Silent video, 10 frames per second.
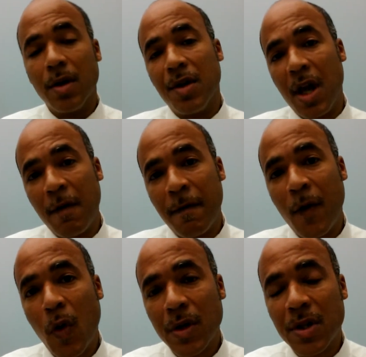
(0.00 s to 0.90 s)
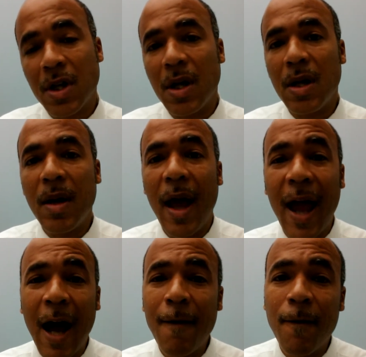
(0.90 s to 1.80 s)
Day 14,
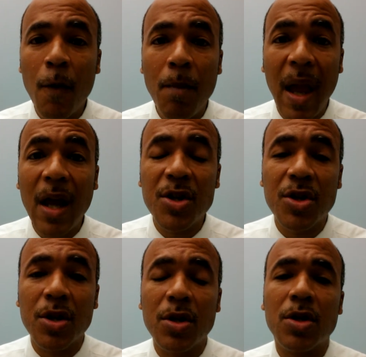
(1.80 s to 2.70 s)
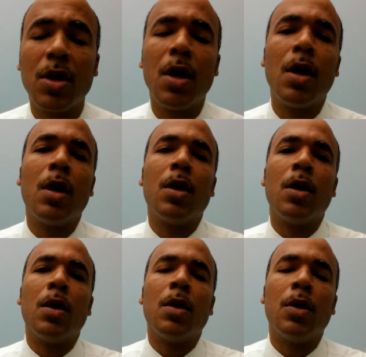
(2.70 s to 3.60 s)
affirmations.
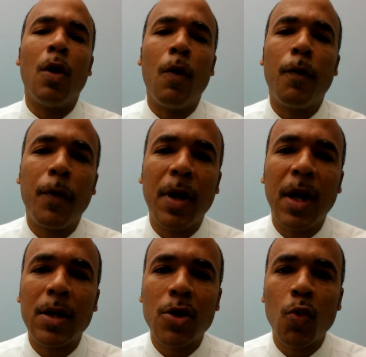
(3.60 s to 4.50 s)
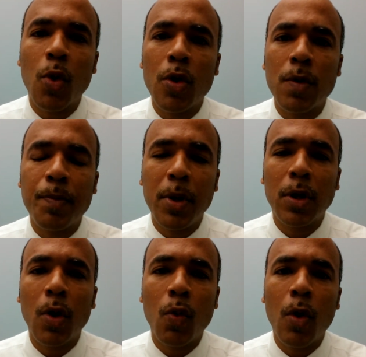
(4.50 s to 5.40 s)
Don't forget to
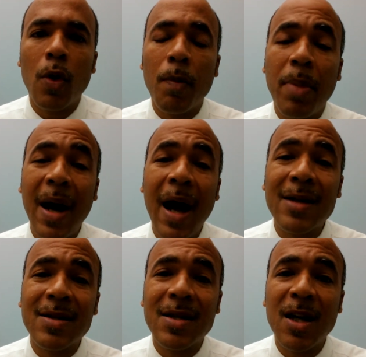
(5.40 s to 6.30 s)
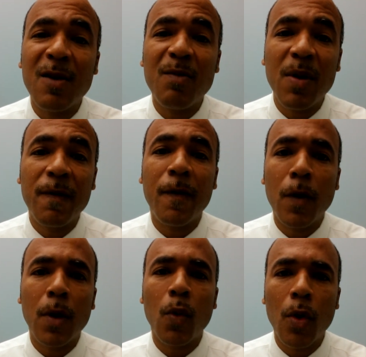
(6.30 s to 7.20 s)
put the word positive
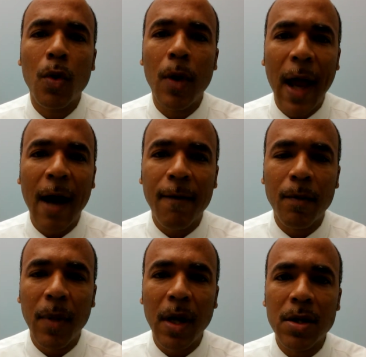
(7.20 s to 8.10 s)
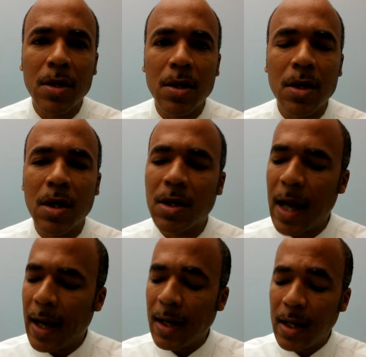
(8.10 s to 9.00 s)
before the word affirmations. It's
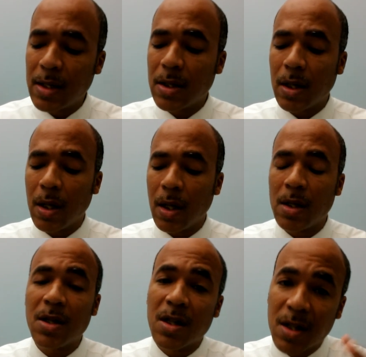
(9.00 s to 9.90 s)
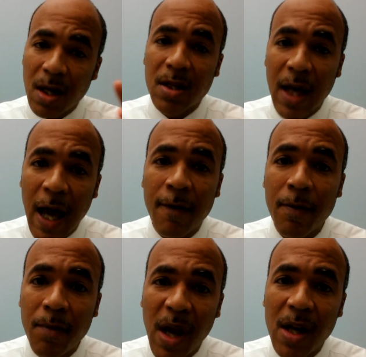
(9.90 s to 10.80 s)
not listed here, it just says
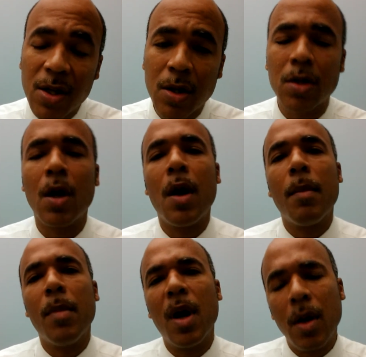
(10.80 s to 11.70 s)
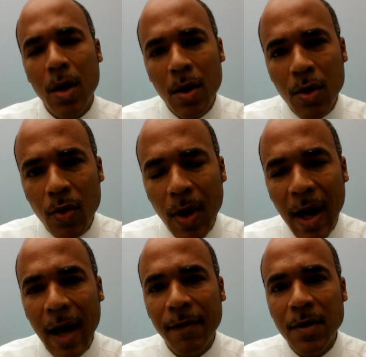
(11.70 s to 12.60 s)
affirmations. But you
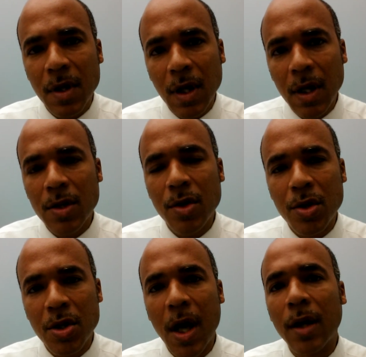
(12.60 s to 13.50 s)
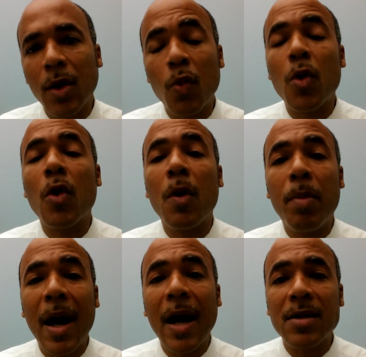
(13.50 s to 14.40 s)
have to interject the word
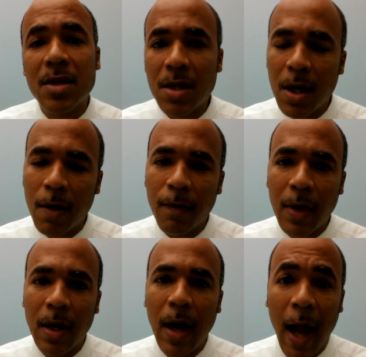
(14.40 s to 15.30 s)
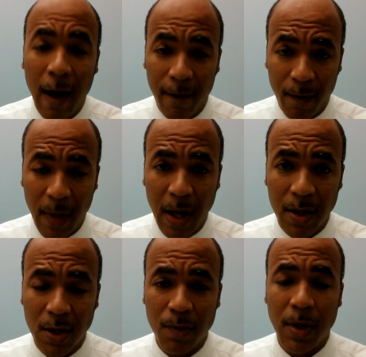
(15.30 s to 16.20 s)
positive in
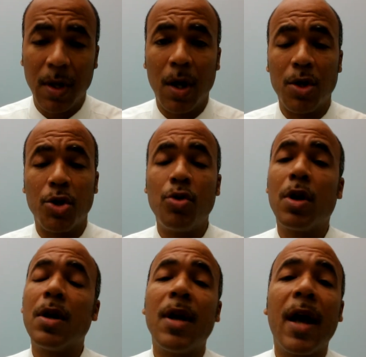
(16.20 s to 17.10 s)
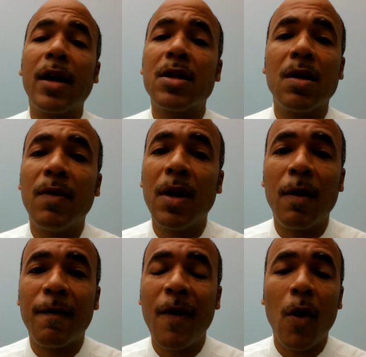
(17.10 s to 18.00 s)
affirmations, because you could negatively
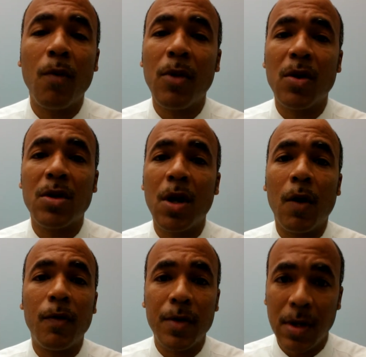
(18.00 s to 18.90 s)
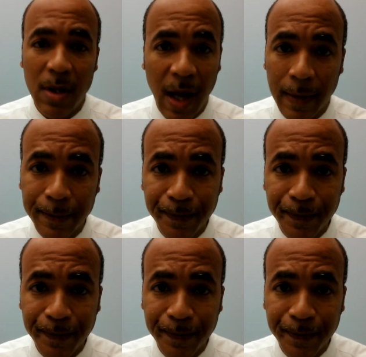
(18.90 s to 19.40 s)
affirm yourself to death.